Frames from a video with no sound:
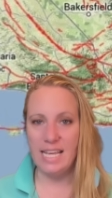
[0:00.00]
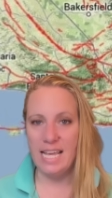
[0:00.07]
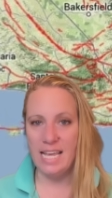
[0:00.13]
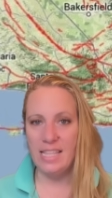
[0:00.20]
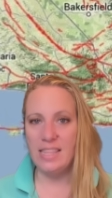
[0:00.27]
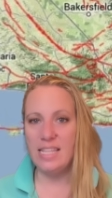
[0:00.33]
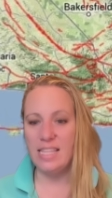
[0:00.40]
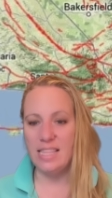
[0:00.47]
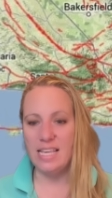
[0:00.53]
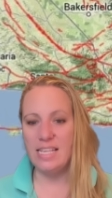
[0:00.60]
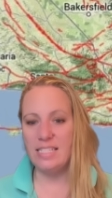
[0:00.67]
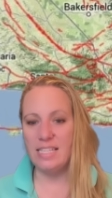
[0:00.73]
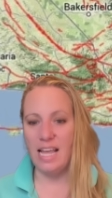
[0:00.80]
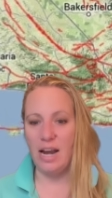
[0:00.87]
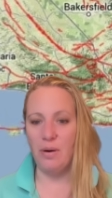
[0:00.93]
in
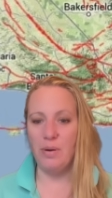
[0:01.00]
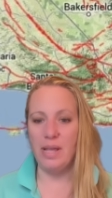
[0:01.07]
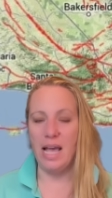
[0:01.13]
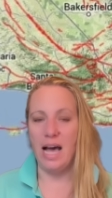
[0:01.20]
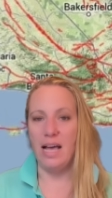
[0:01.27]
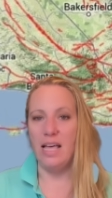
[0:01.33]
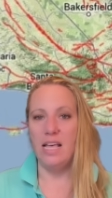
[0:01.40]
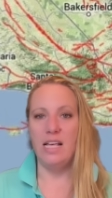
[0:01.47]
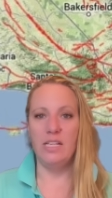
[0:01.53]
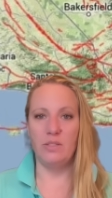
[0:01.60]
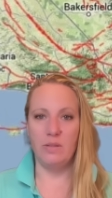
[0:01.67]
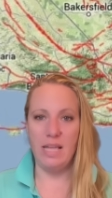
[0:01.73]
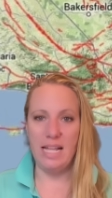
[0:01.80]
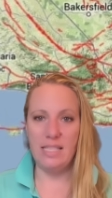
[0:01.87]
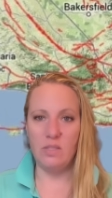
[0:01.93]
this area.
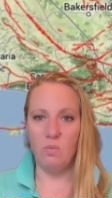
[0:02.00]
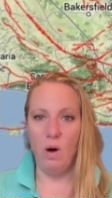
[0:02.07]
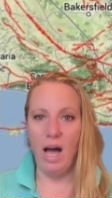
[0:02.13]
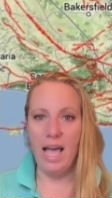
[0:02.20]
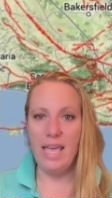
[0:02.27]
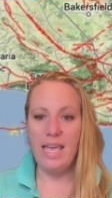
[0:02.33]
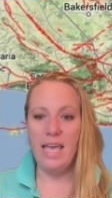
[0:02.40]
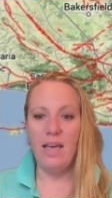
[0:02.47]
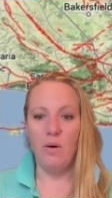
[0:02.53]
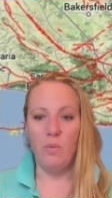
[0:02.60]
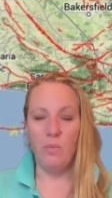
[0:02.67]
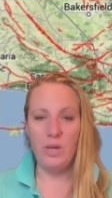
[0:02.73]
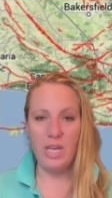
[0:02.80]
So that's why we